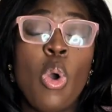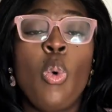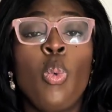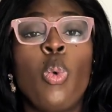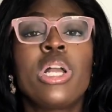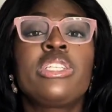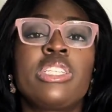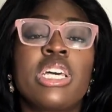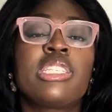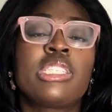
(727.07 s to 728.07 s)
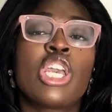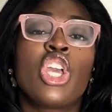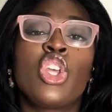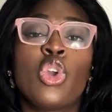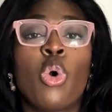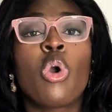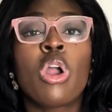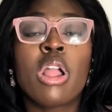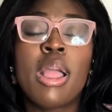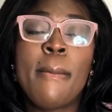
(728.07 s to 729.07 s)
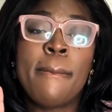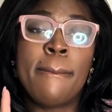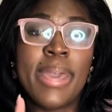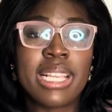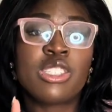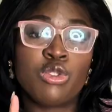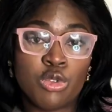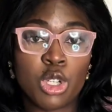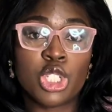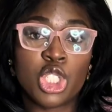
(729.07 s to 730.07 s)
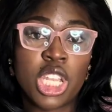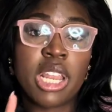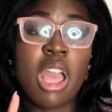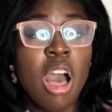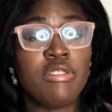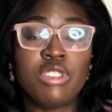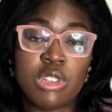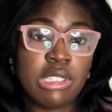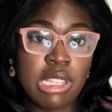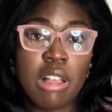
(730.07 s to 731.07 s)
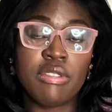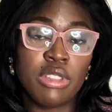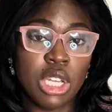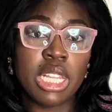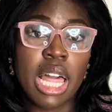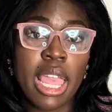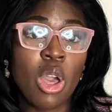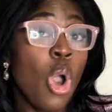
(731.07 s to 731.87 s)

What does your best version of yourself look like?